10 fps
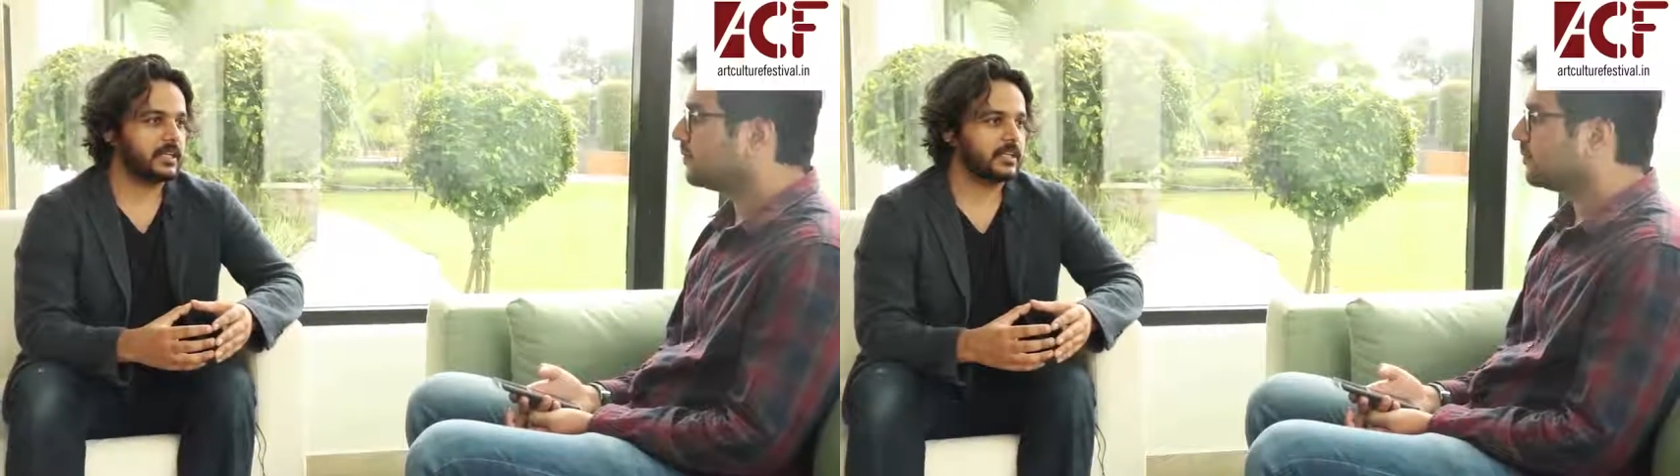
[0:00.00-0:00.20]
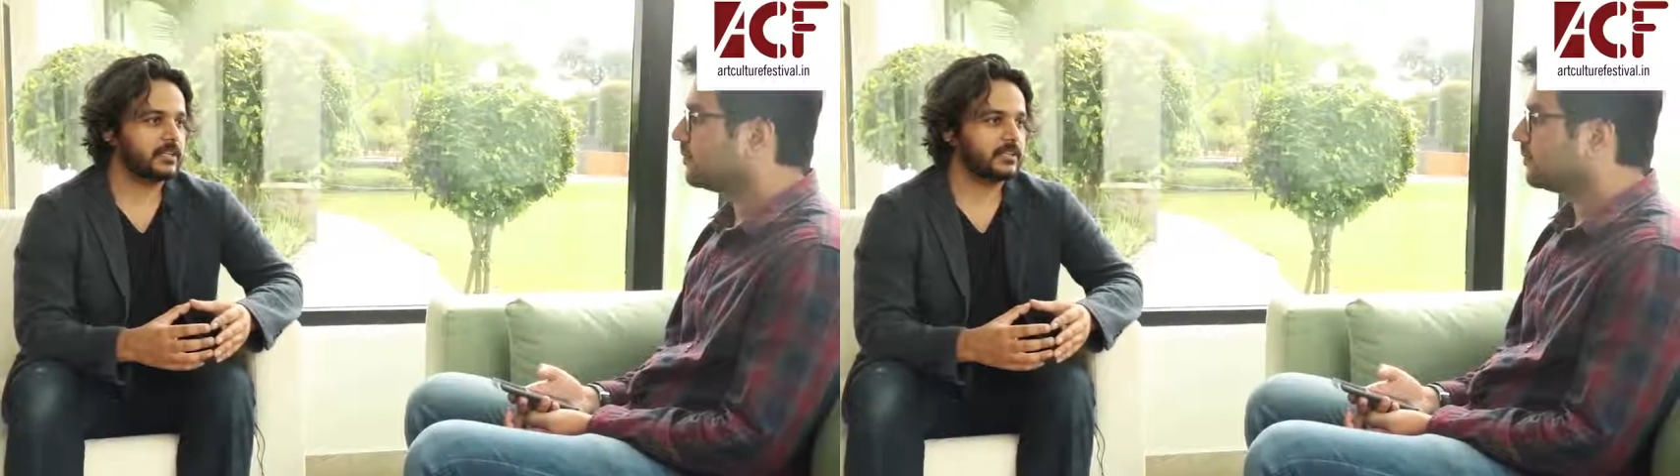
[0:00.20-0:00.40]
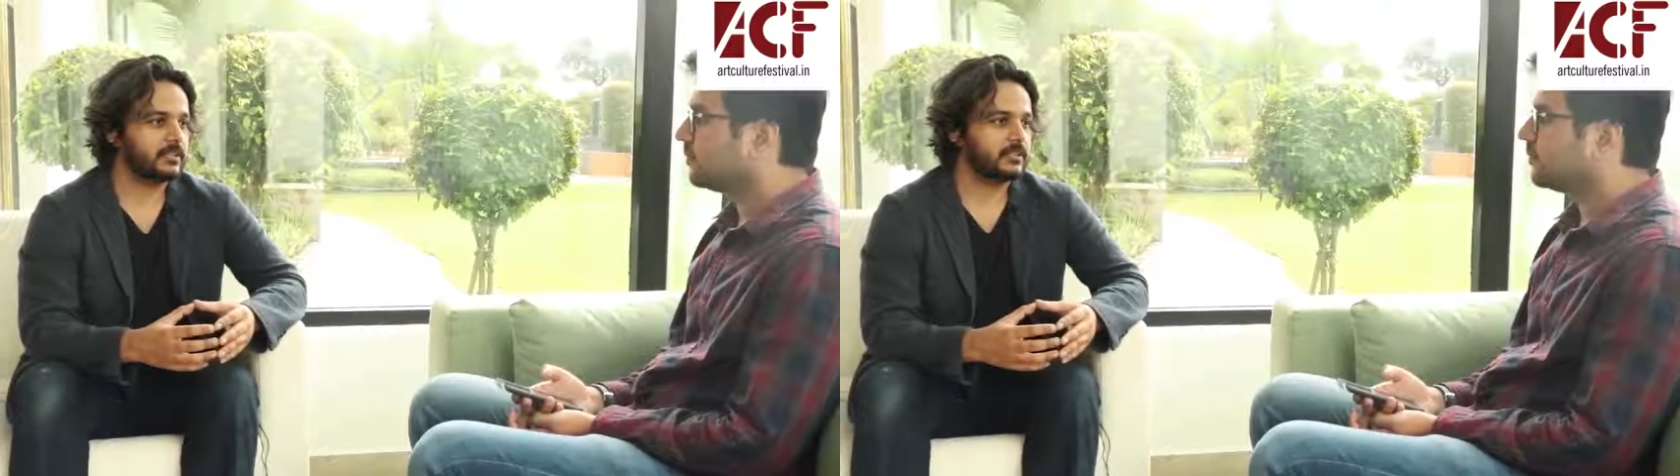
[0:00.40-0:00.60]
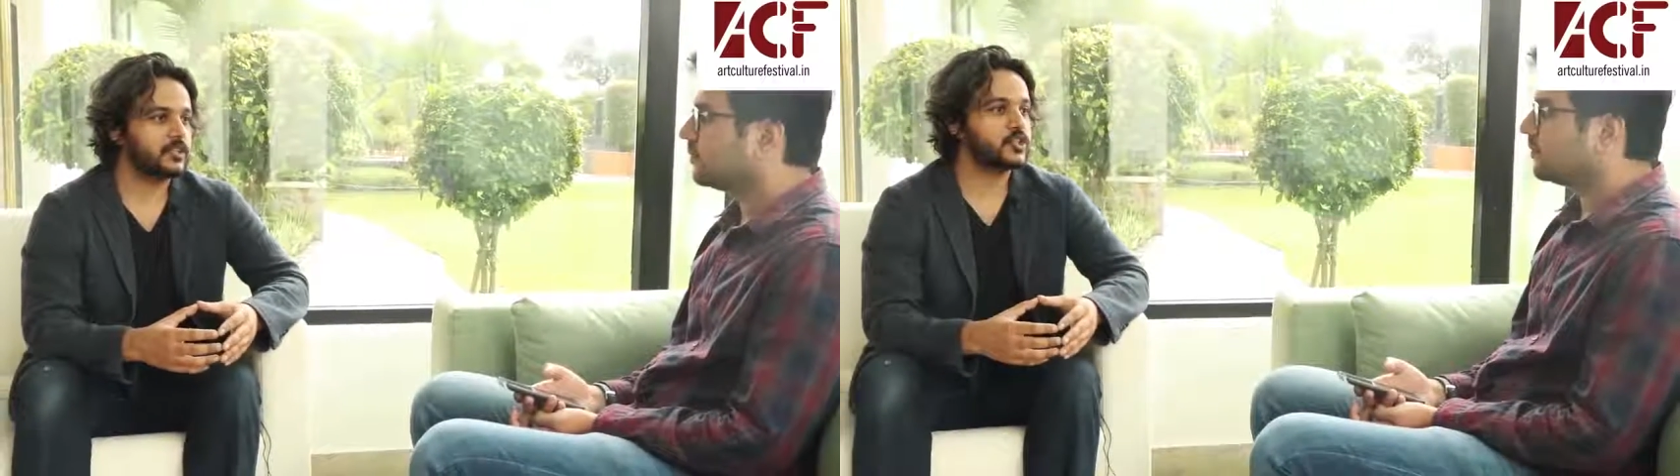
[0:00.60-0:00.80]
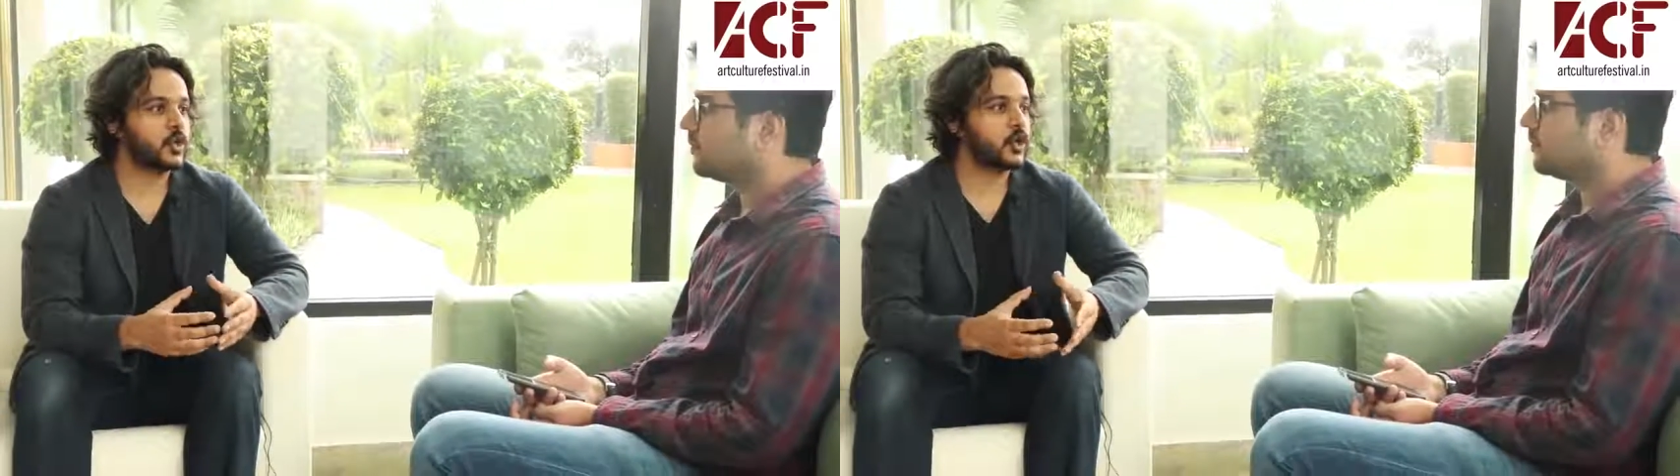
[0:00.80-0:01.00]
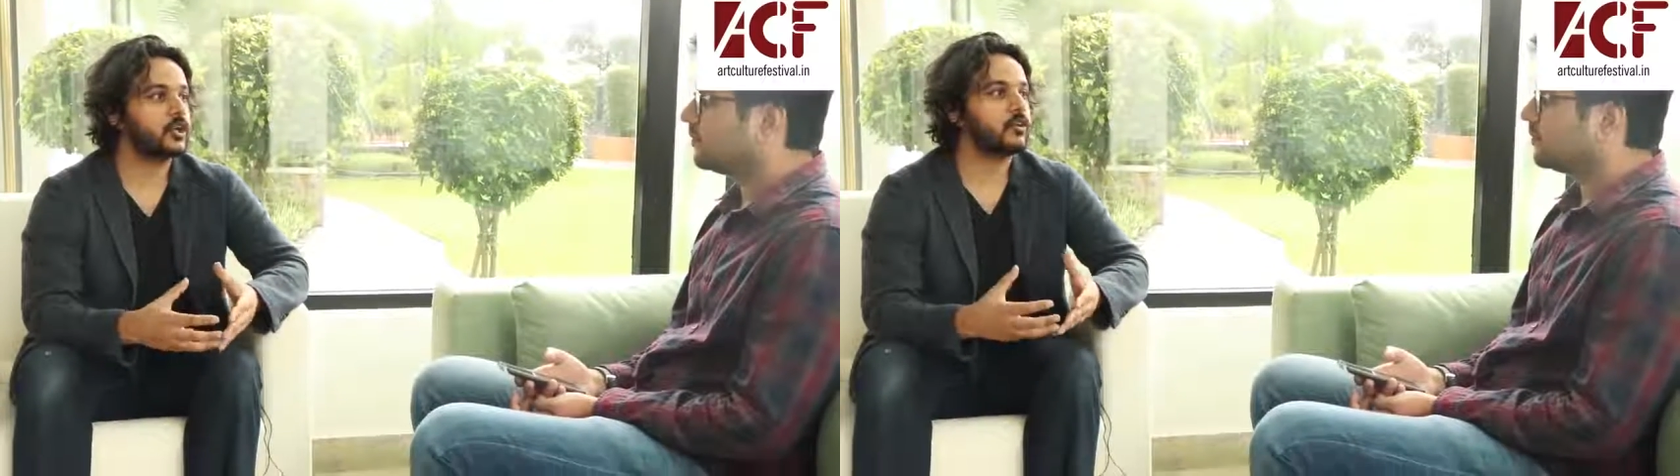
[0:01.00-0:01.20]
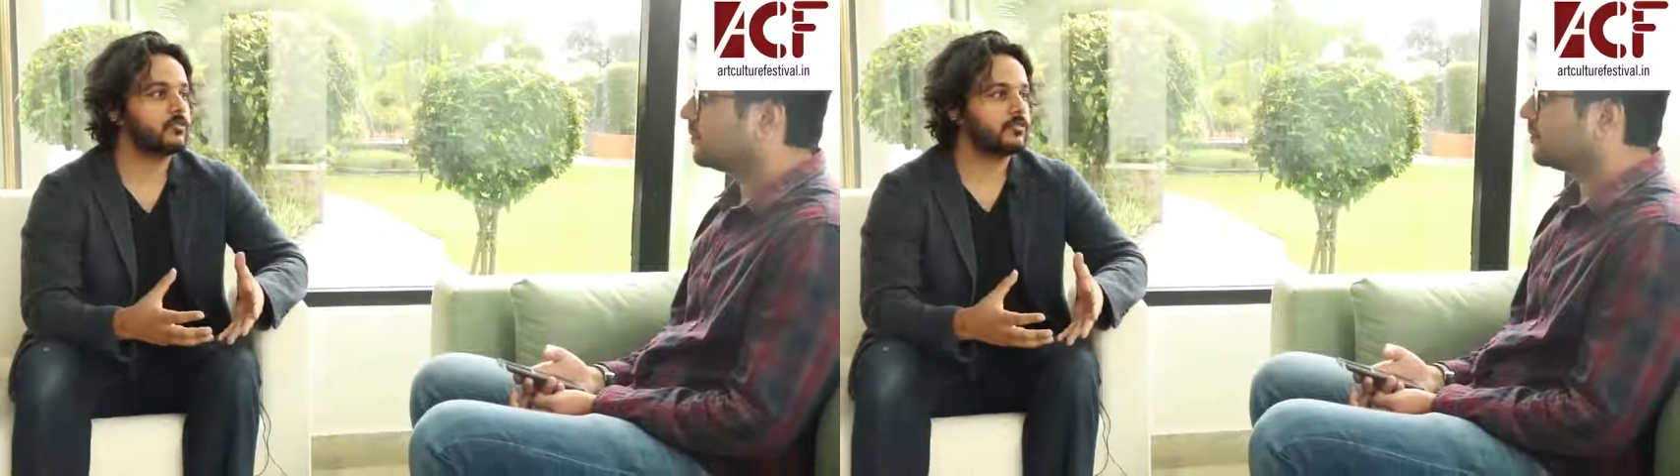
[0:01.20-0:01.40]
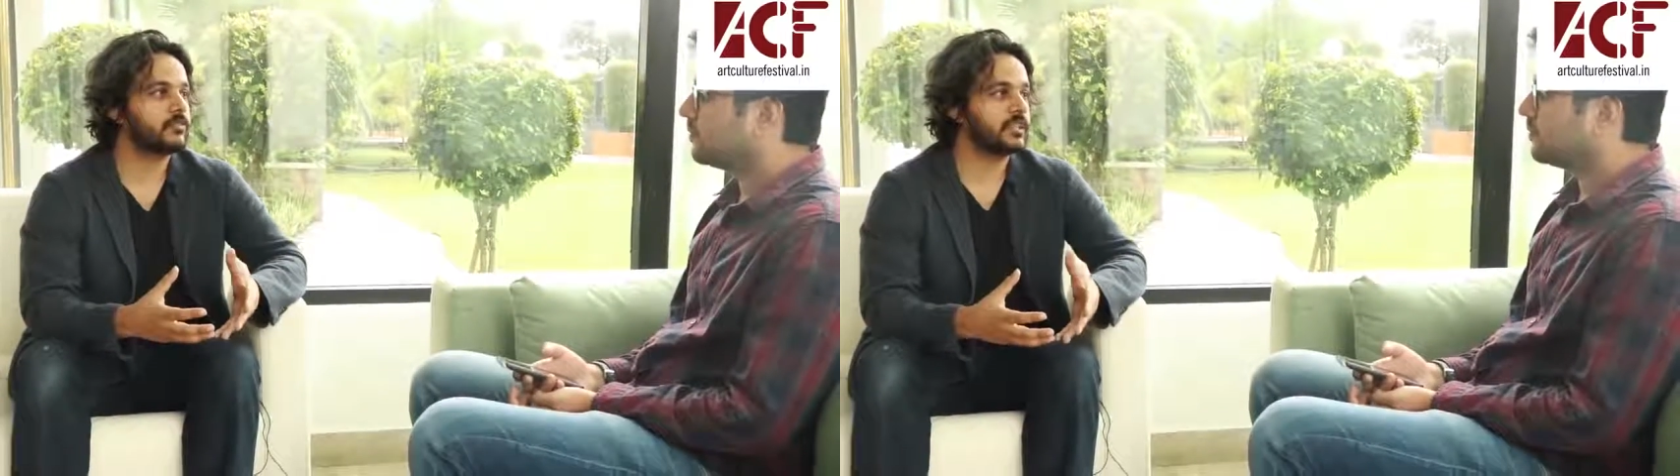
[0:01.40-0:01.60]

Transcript: in the joy of